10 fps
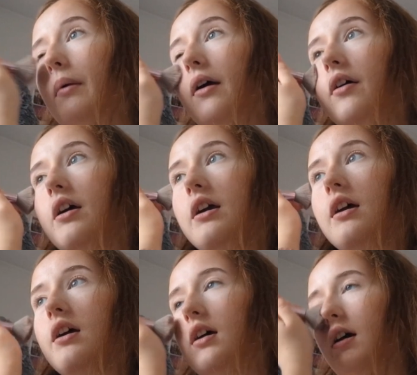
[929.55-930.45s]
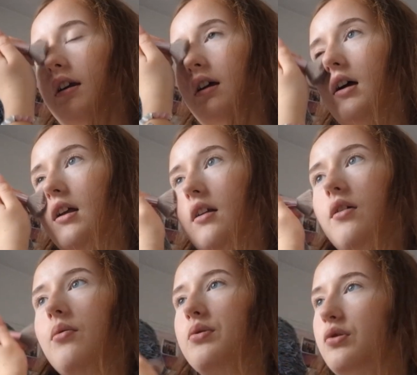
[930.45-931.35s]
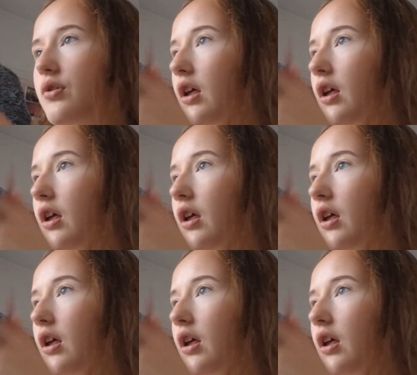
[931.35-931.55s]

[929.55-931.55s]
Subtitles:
Mary, and again I don't want it to look